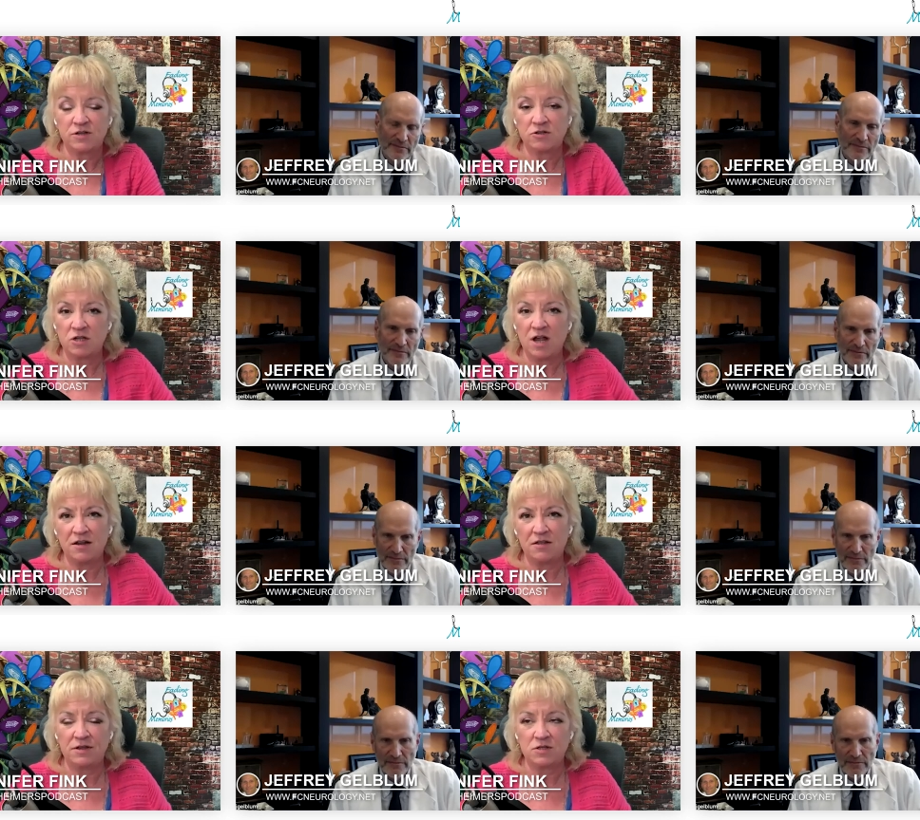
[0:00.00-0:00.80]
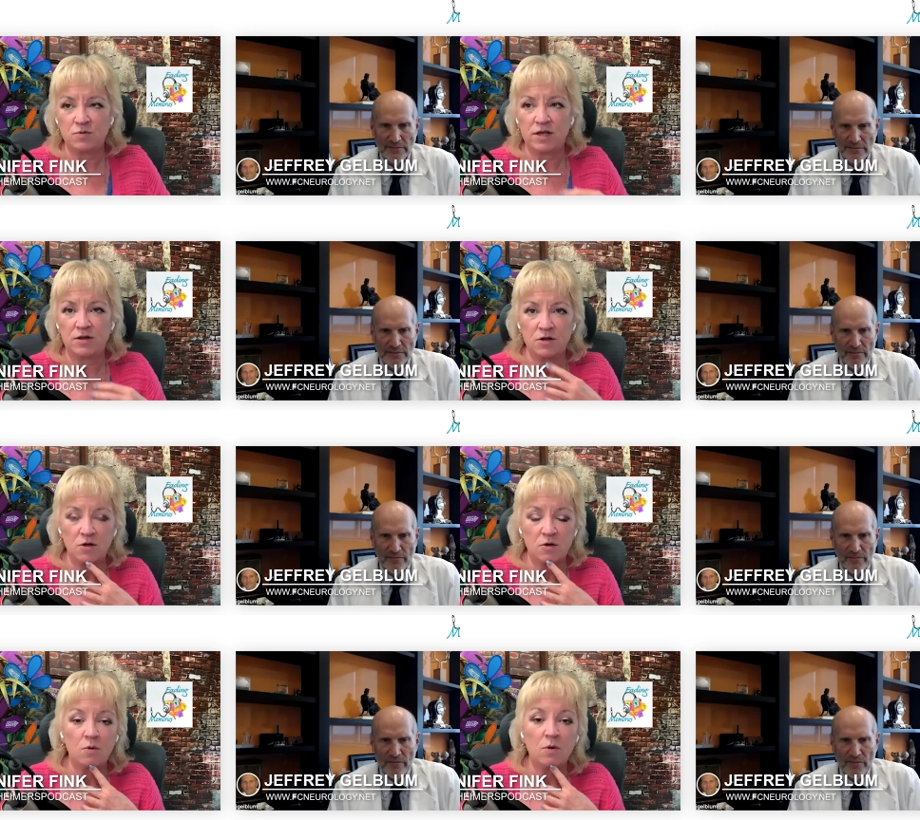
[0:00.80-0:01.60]
Speaker 1: there's a lot of things we can
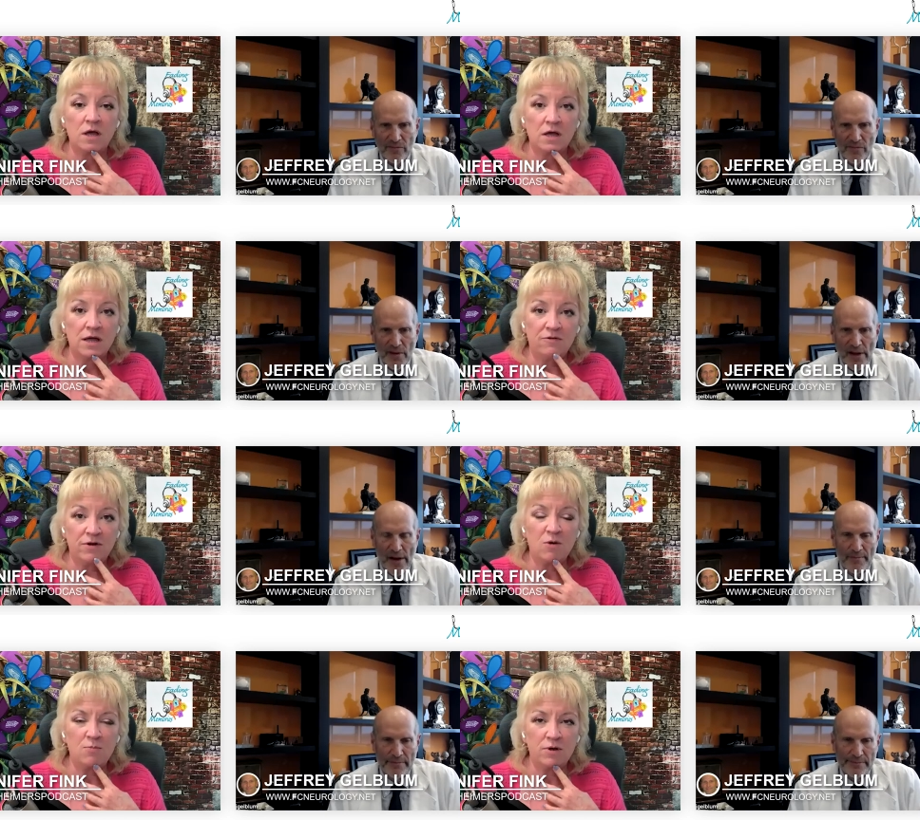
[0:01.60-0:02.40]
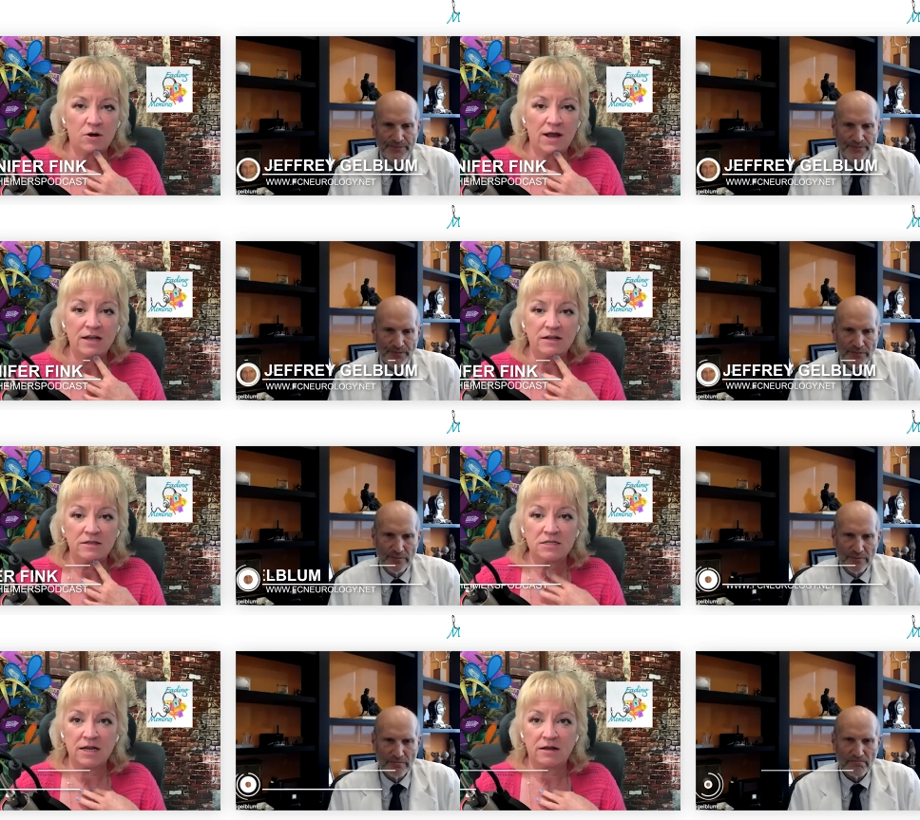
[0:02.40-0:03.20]
do if we don't put our head in the
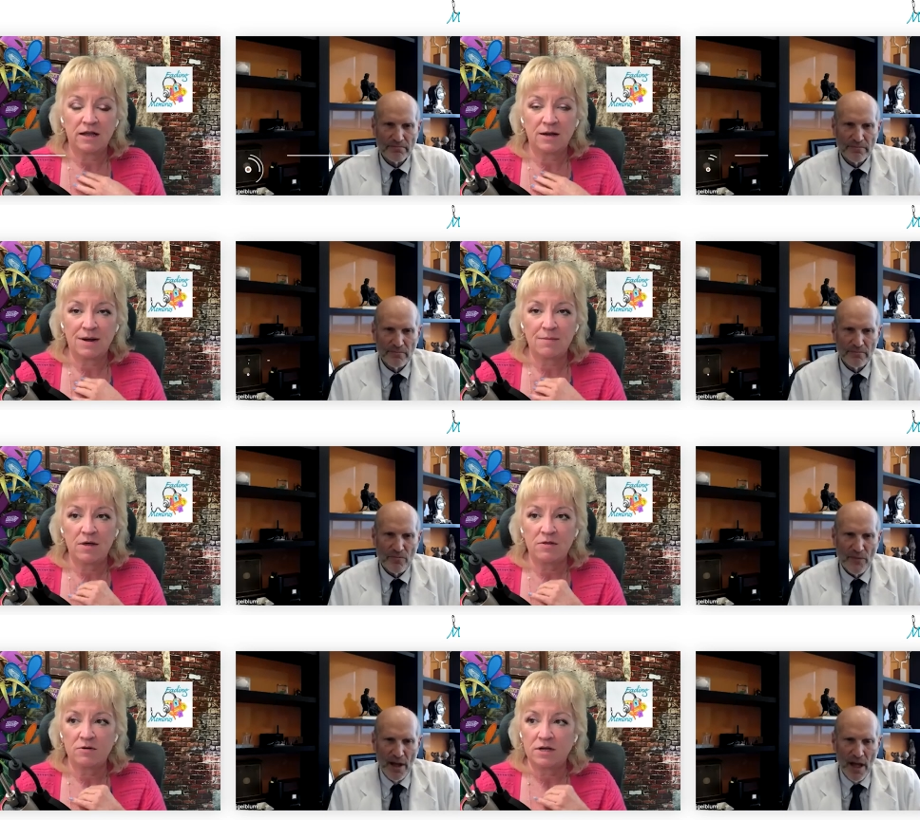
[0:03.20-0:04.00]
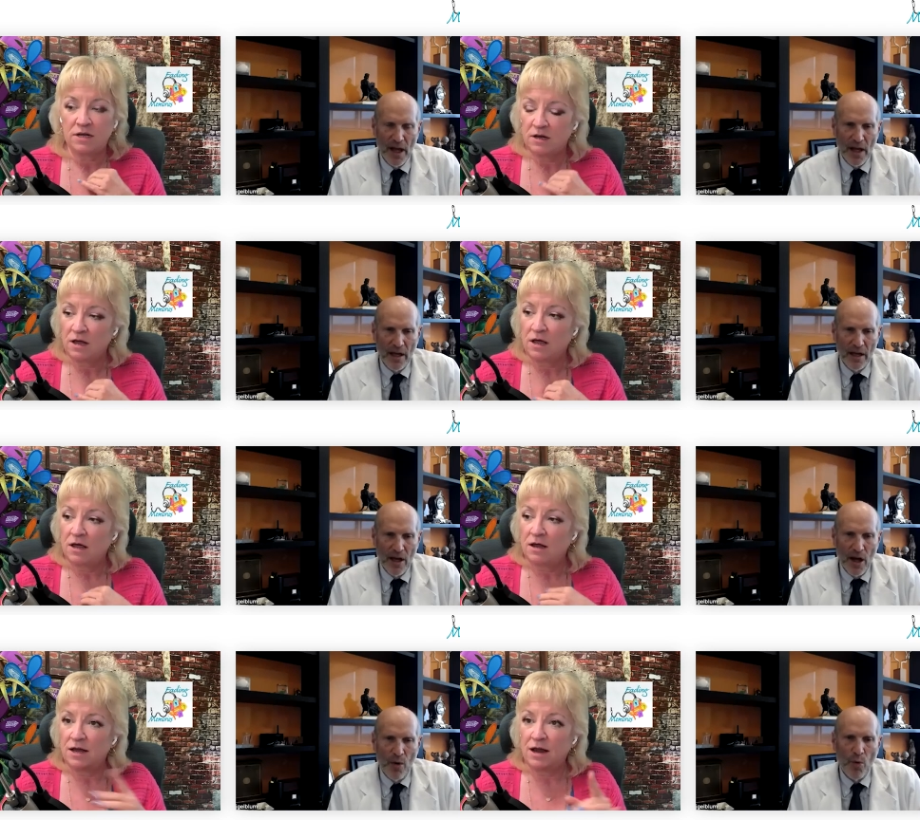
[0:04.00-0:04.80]
sand like my mother did.
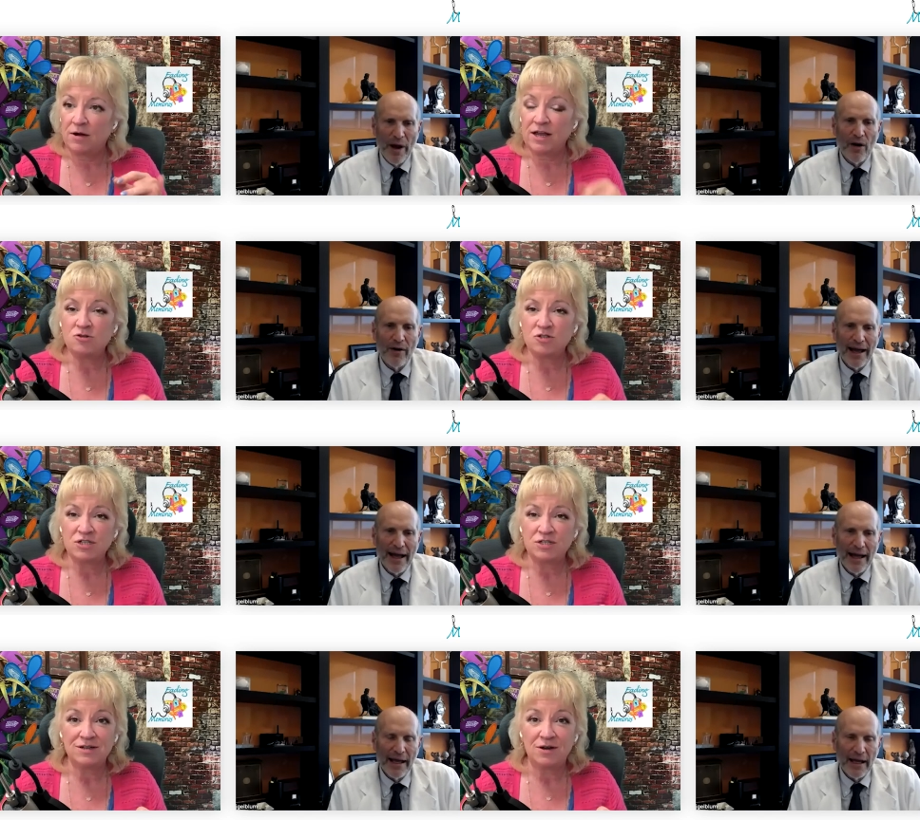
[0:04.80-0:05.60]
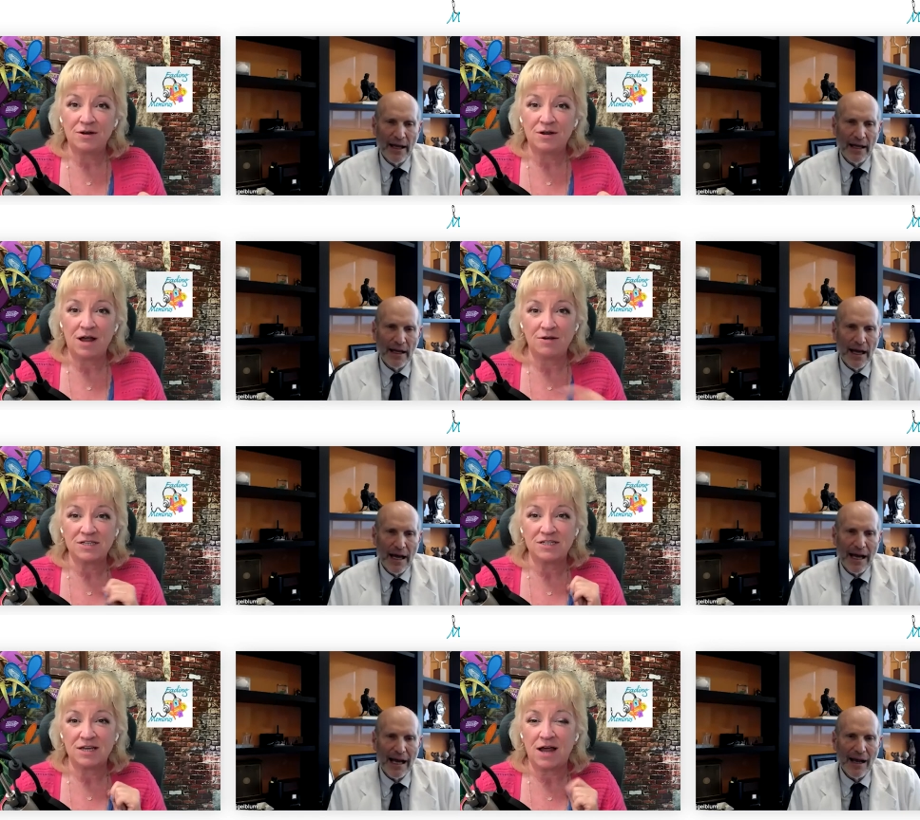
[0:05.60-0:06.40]
Speaker 2: Now, well, interest.
Speaker 1: Uh, I was
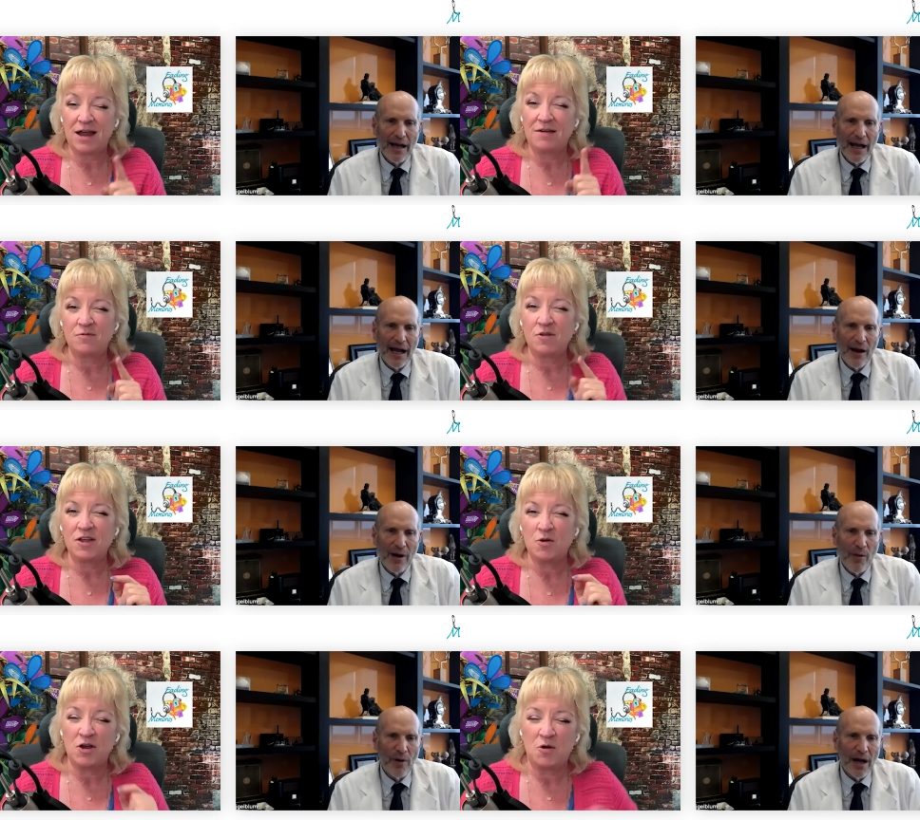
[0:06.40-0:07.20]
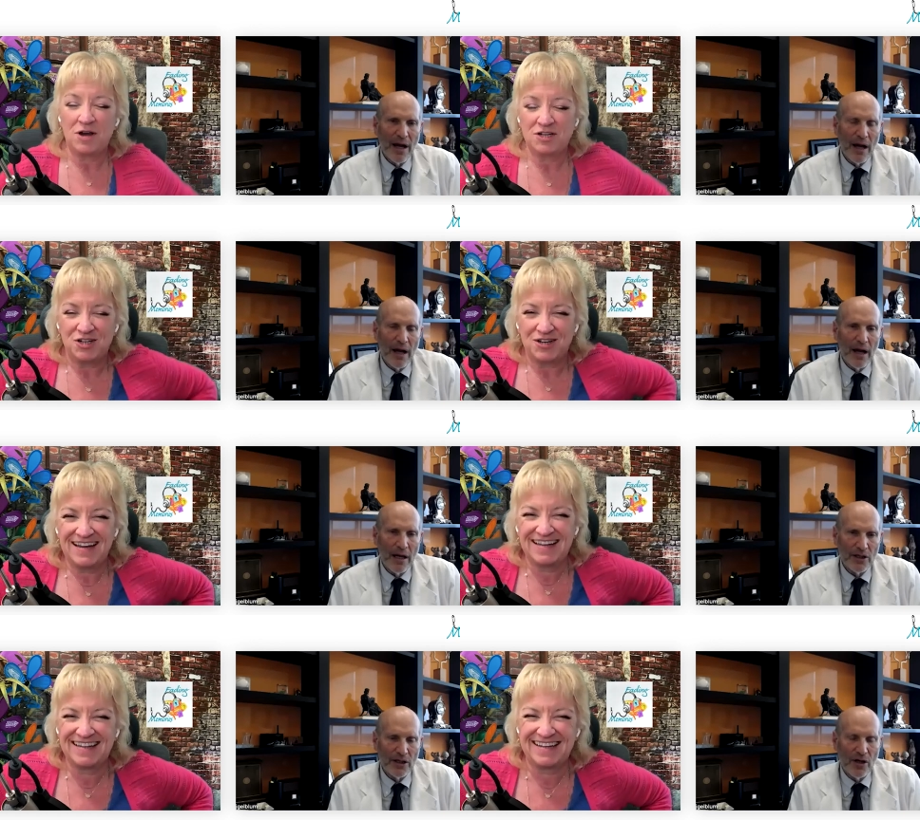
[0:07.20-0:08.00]
going to say, I, had a really I'm, quick question.
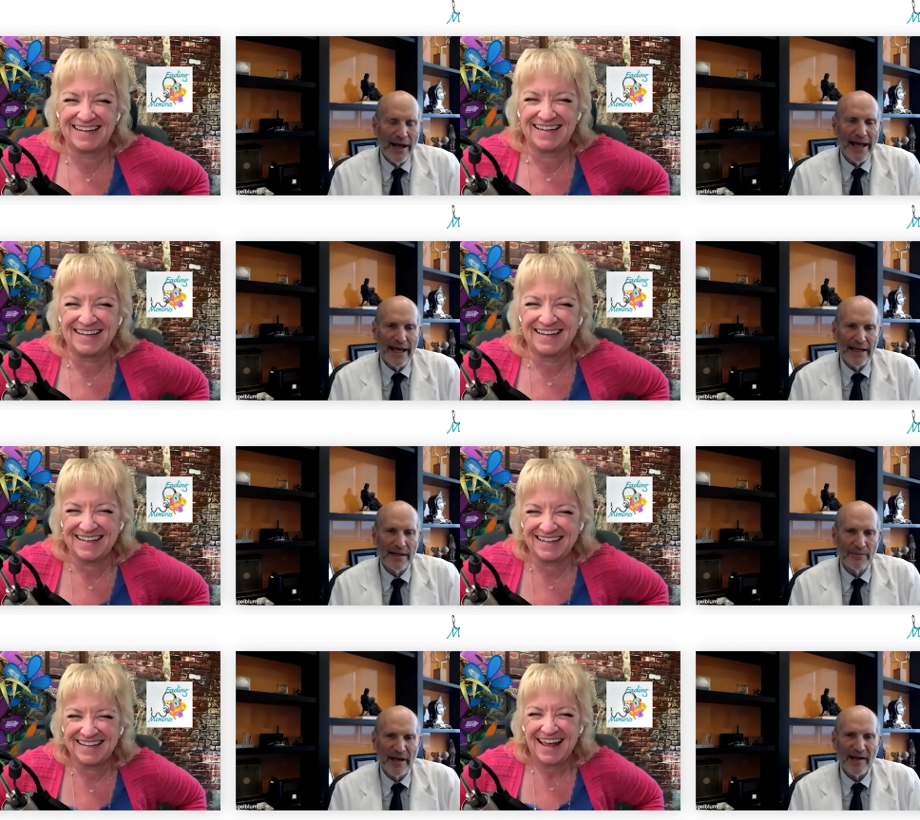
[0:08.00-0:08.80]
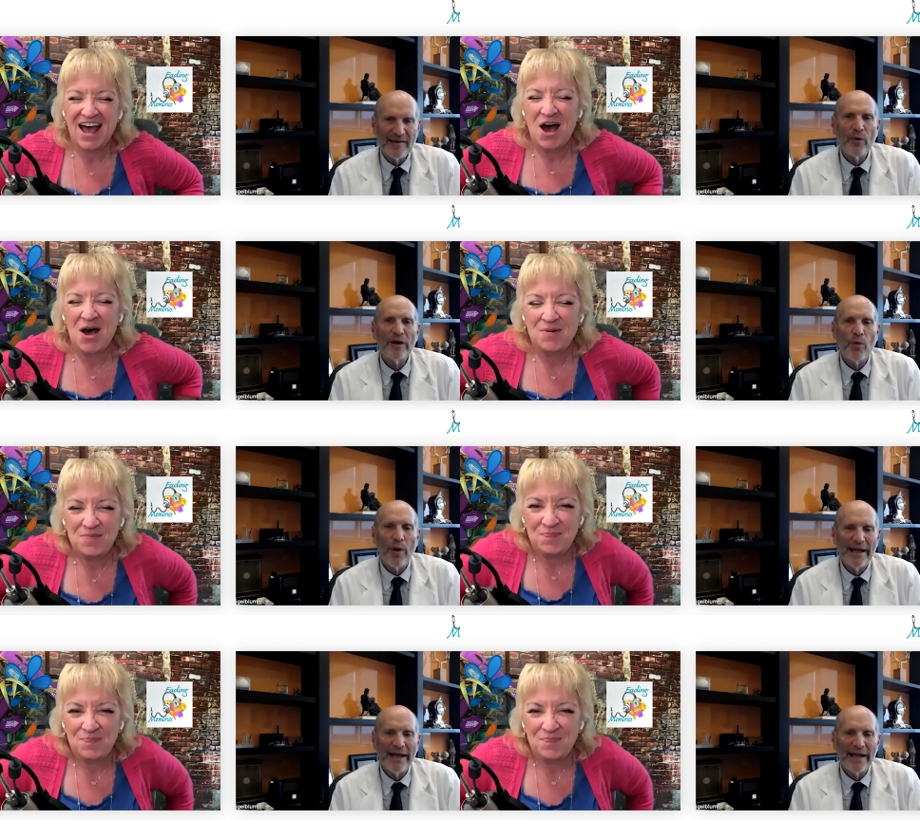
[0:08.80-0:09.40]
go ahead,
Speaker 2: because I want to um, weigh